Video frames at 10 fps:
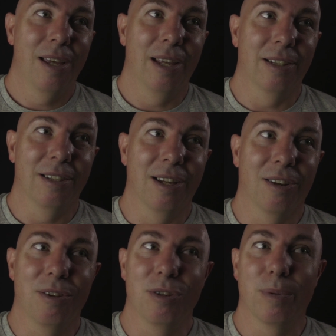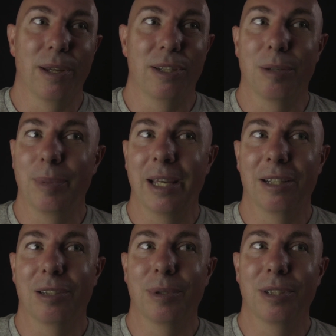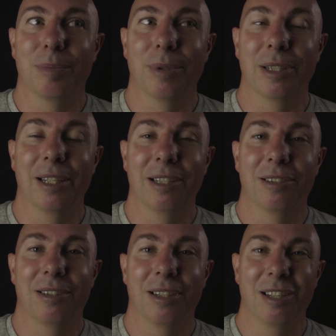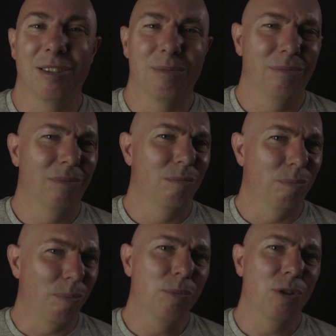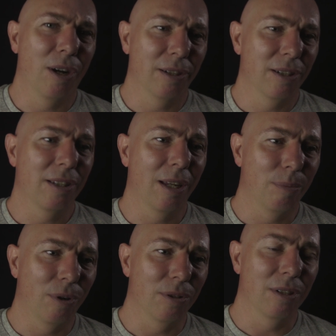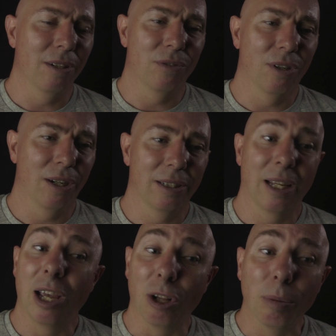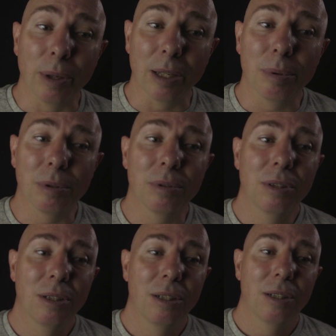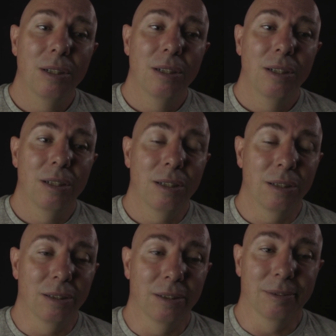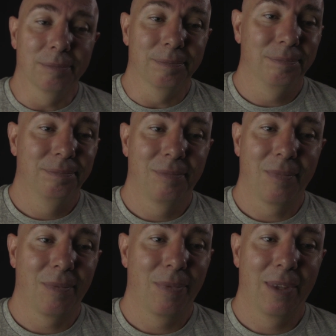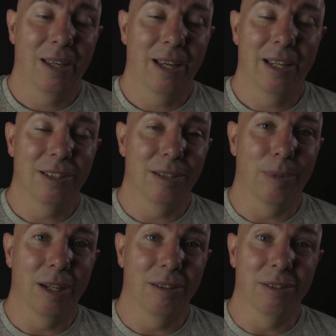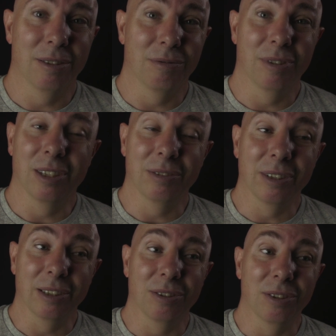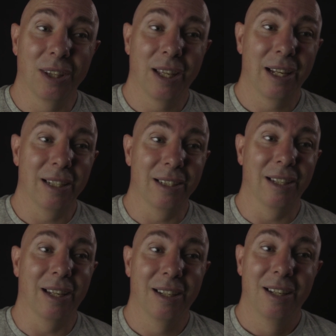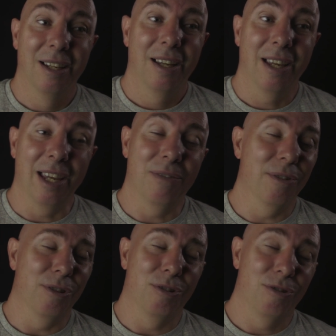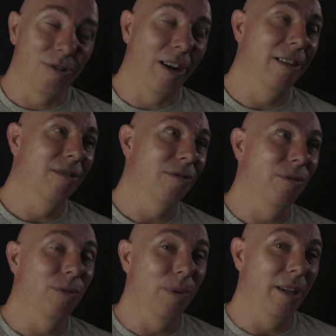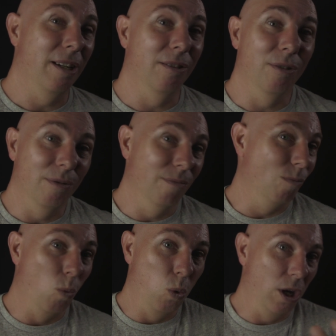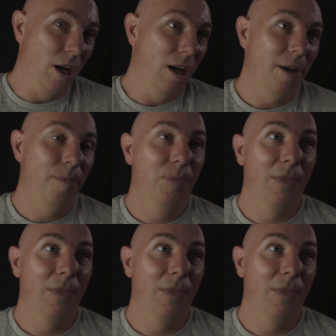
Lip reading: And there's always going to be elements, but it's trying to stay positive, trying to help people. ASMR is really, really good in that even as strange or as weird that we are,